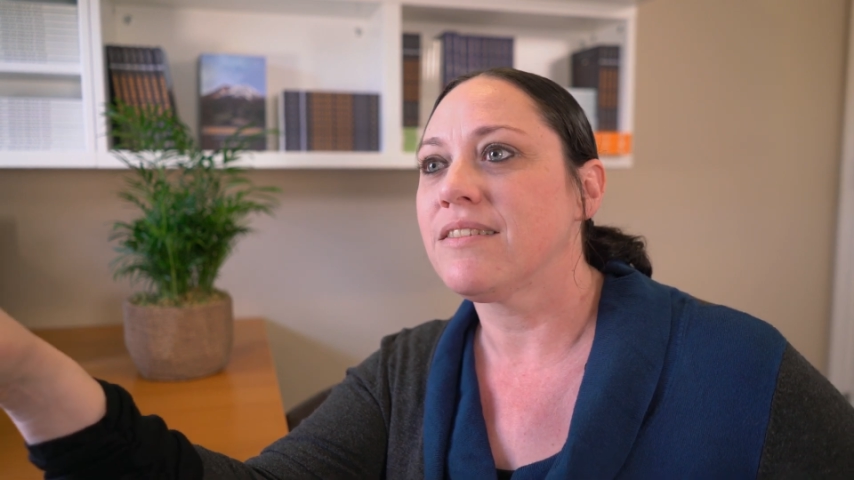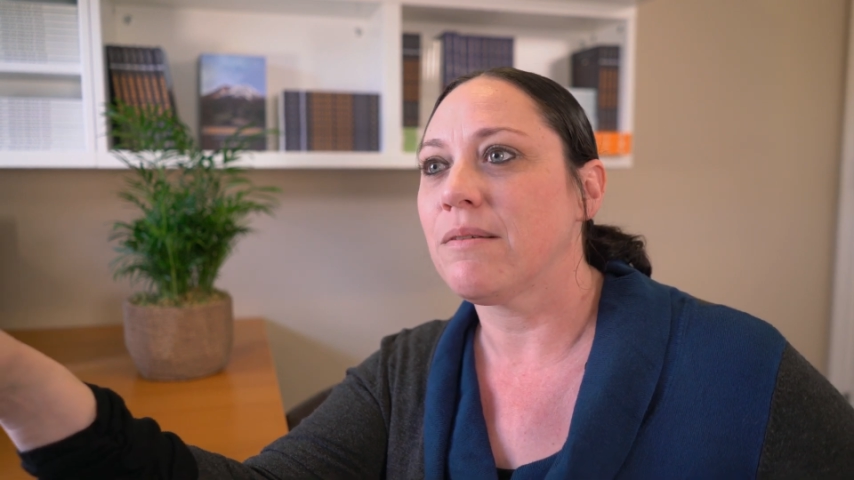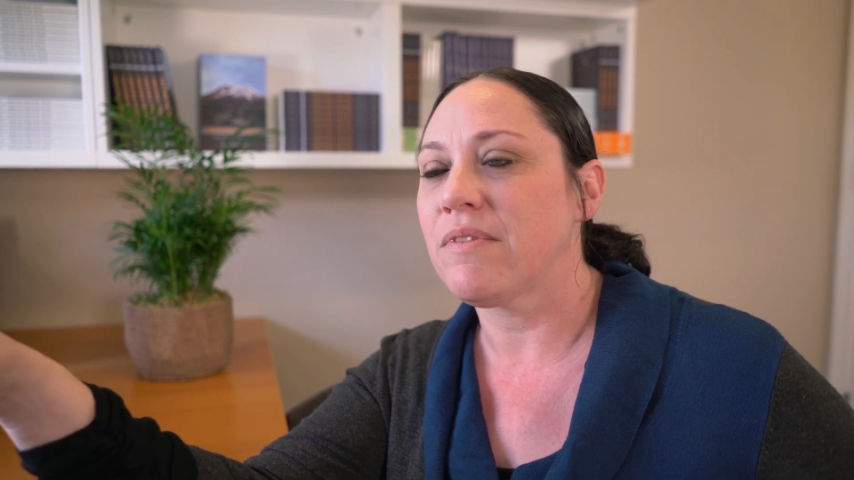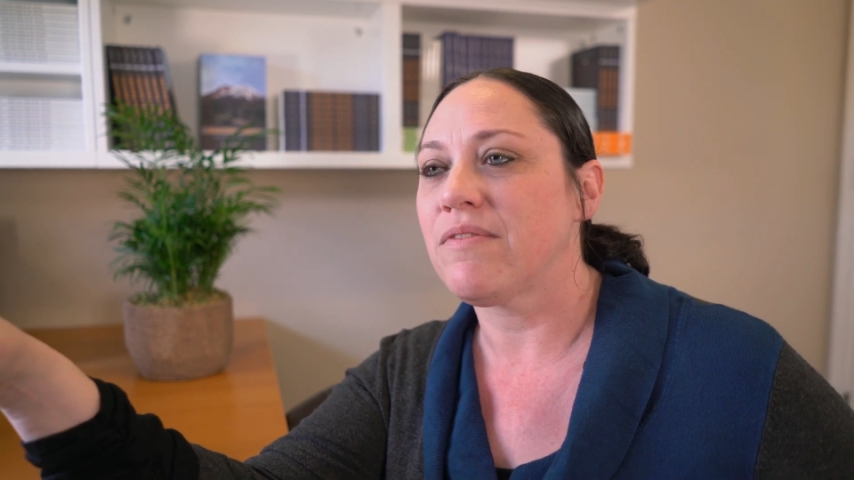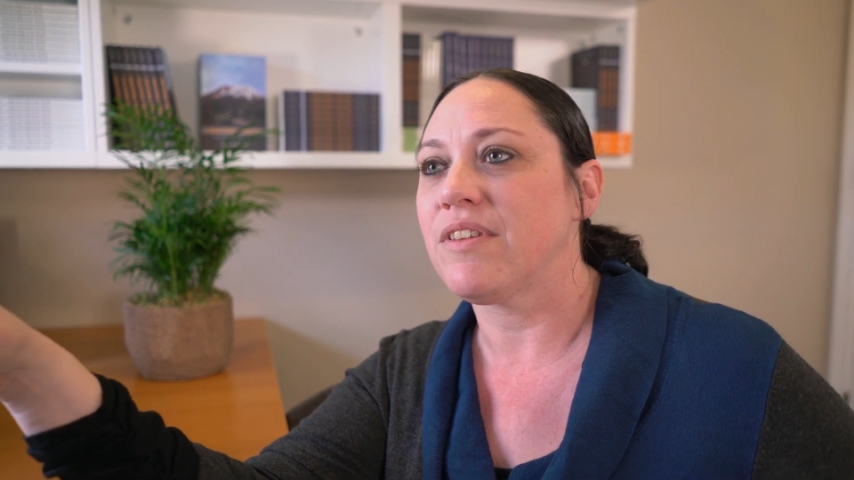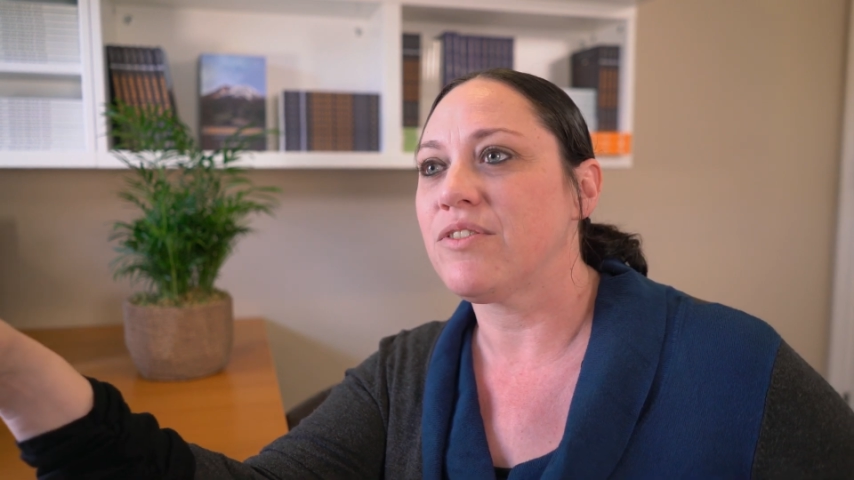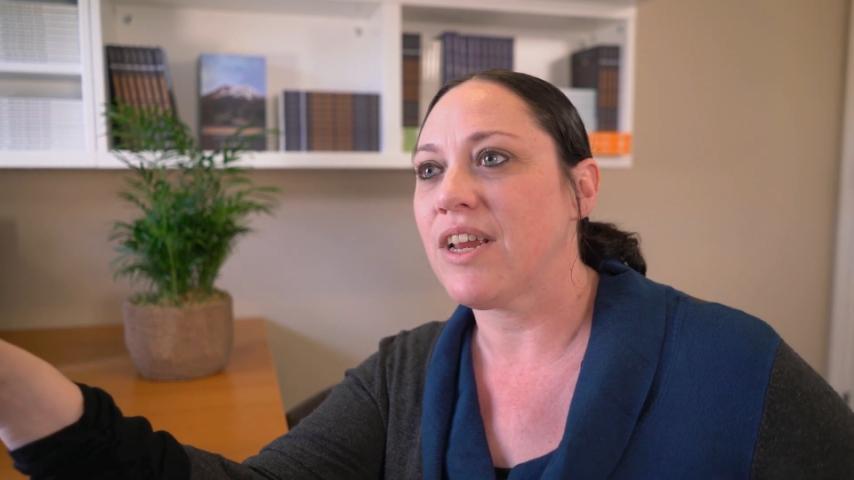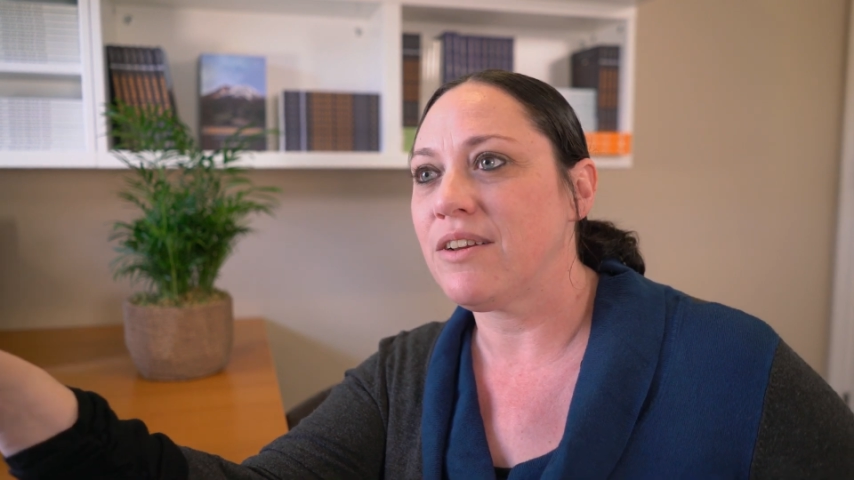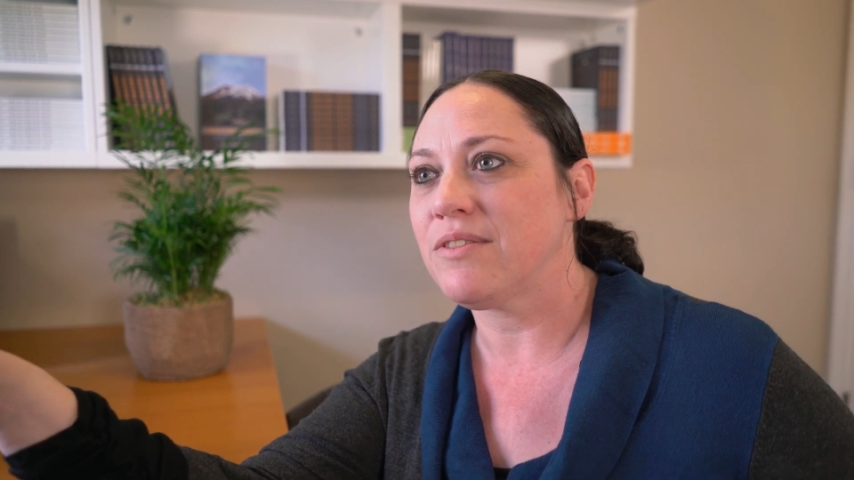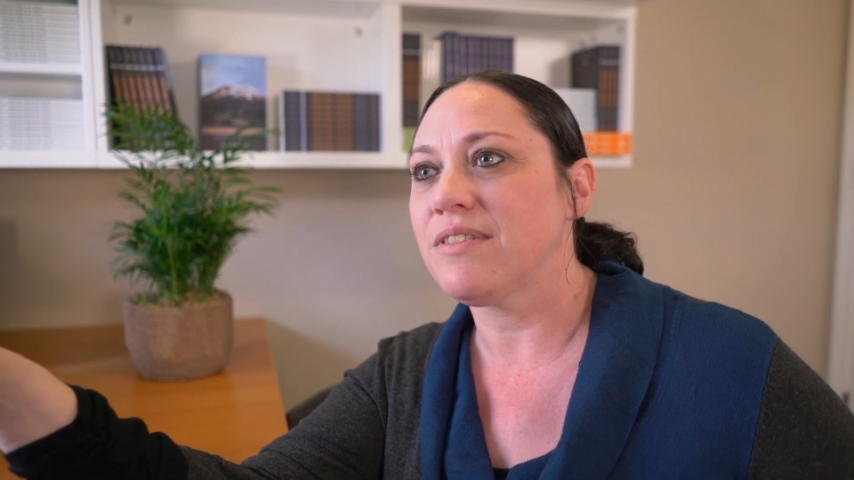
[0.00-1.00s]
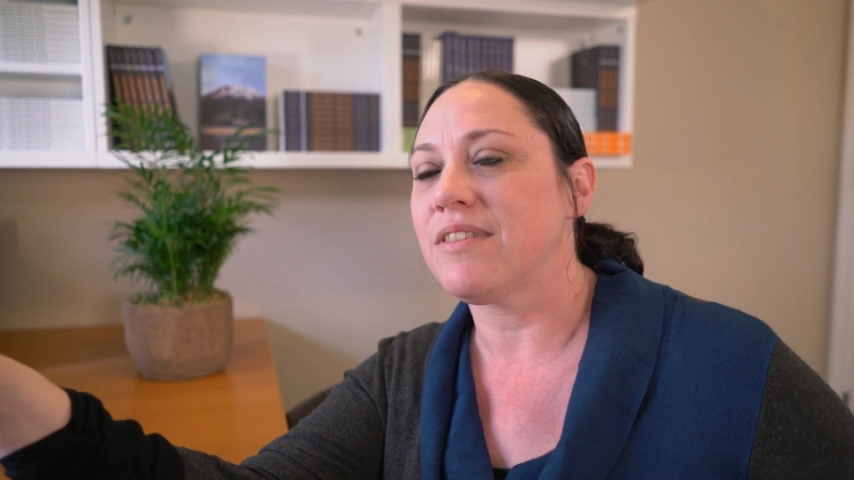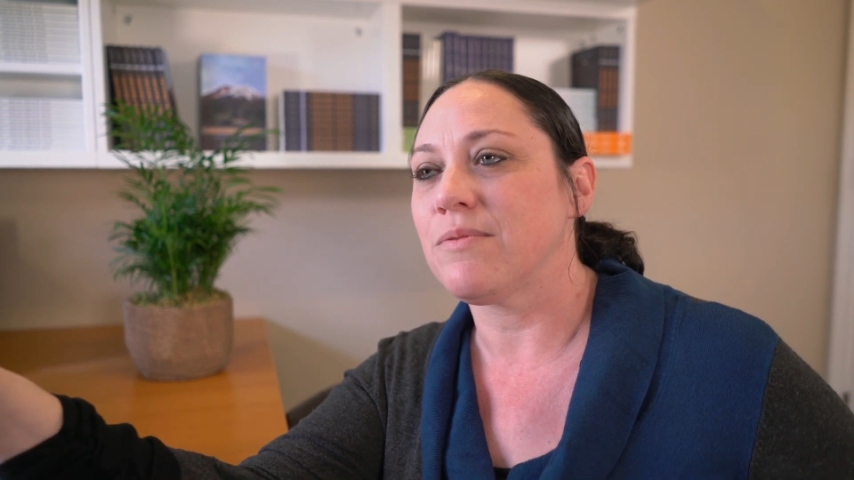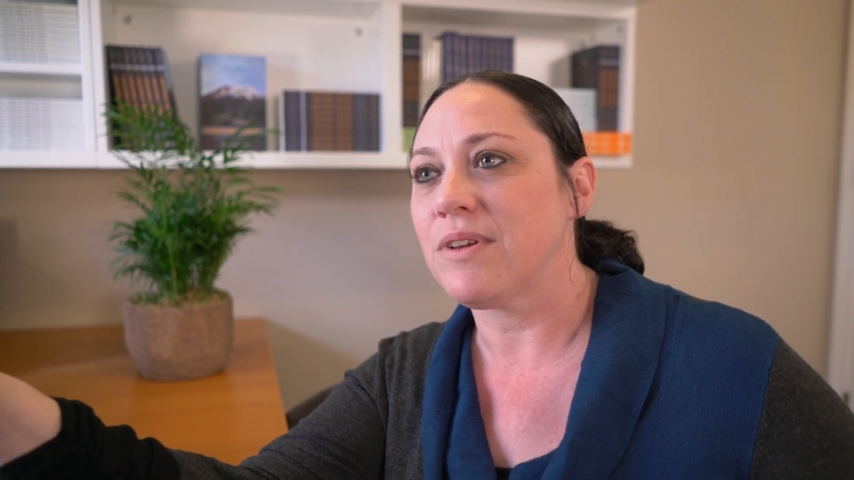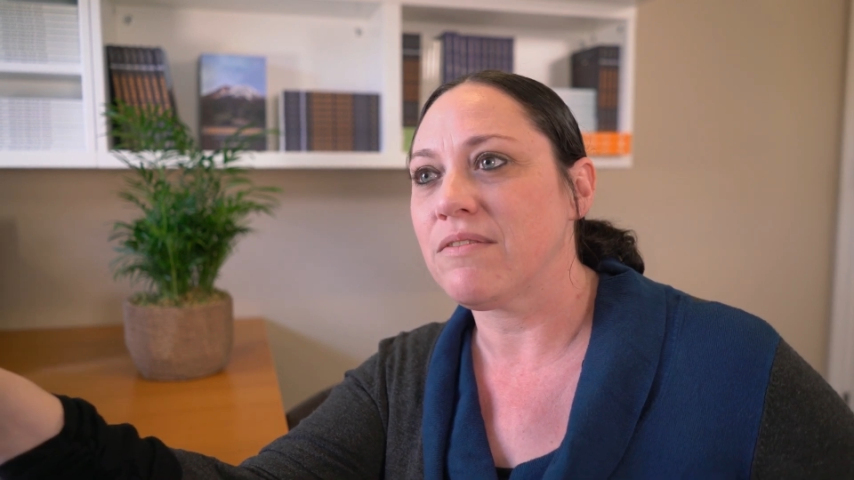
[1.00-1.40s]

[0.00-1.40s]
some of the changes that we